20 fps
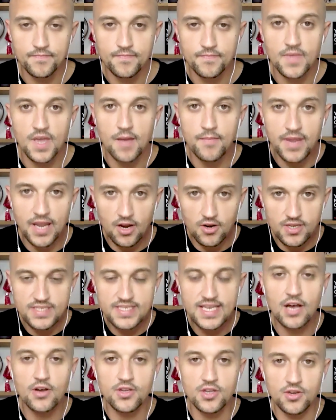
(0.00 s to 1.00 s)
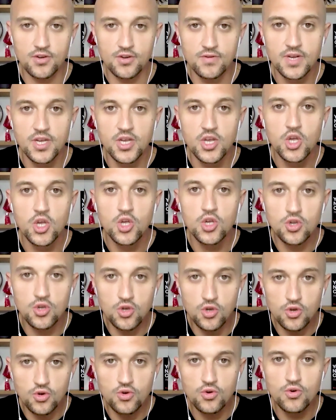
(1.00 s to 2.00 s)
I'm here to tell you,
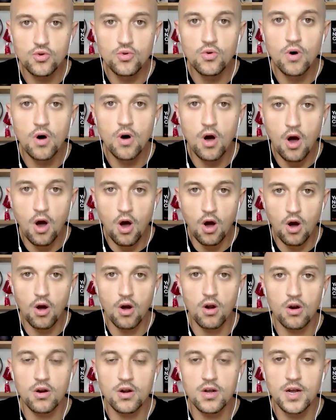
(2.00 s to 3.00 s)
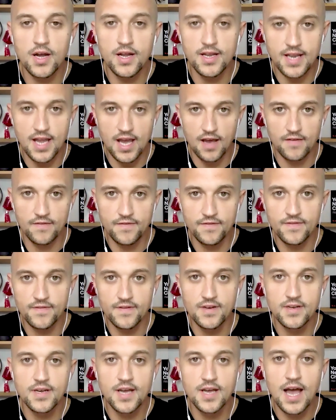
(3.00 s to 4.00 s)
you are enough.
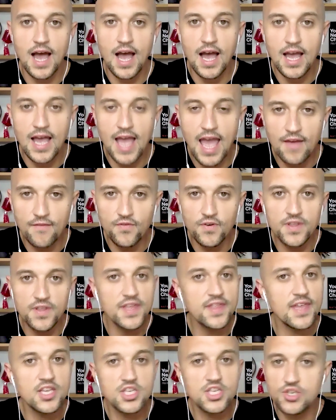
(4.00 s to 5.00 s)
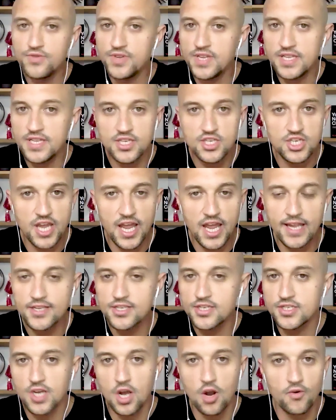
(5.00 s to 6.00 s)
Everything that you need to change
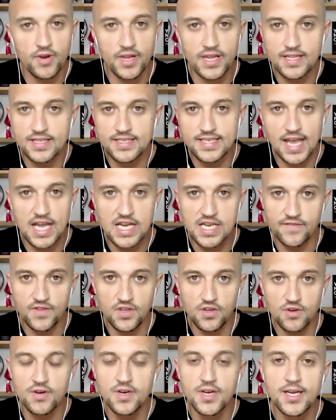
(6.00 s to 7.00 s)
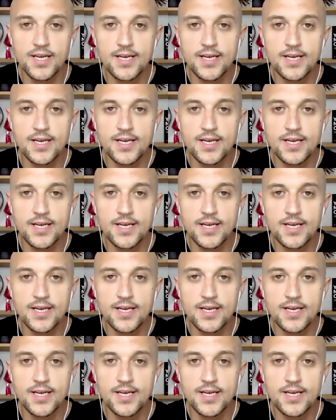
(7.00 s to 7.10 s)
is already inside of you.